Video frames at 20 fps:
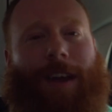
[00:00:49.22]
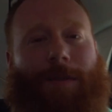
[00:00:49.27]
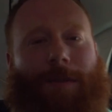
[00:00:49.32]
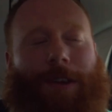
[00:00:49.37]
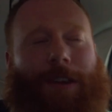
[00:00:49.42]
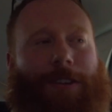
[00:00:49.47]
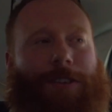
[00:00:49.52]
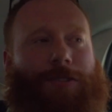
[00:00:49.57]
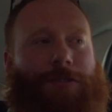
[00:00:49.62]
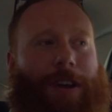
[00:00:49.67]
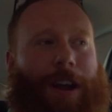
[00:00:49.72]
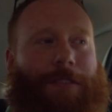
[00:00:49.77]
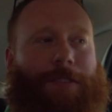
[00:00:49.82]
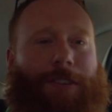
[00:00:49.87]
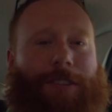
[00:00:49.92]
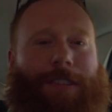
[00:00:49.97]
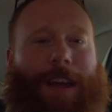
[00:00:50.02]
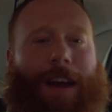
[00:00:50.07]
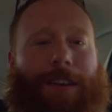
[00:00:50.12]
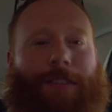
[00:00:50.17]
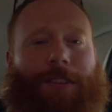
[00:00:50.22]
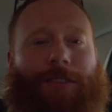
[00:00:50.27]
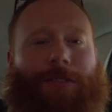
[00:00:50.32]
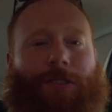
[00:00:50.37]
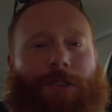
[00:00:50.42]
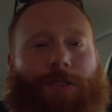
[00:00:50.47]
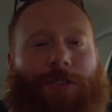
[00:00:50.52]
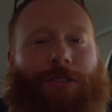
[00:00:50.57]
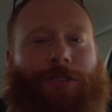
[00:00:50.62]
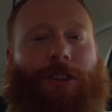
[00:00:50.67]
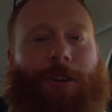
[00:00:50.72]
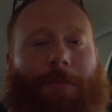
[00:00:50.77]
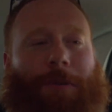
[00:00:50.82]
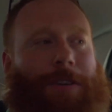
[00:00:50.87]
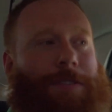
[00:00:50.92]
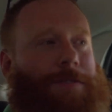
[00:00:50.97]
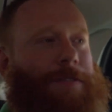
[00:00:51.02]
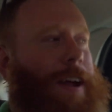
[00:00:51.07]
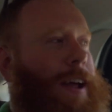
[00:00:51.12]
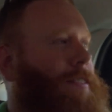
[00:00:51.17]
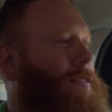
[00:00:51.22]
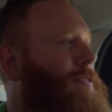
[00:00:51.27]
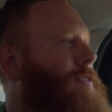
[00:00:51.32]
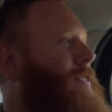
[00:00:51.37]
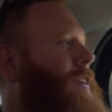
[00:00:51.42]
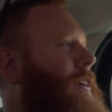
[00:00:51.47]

And we can travel down this road so much faster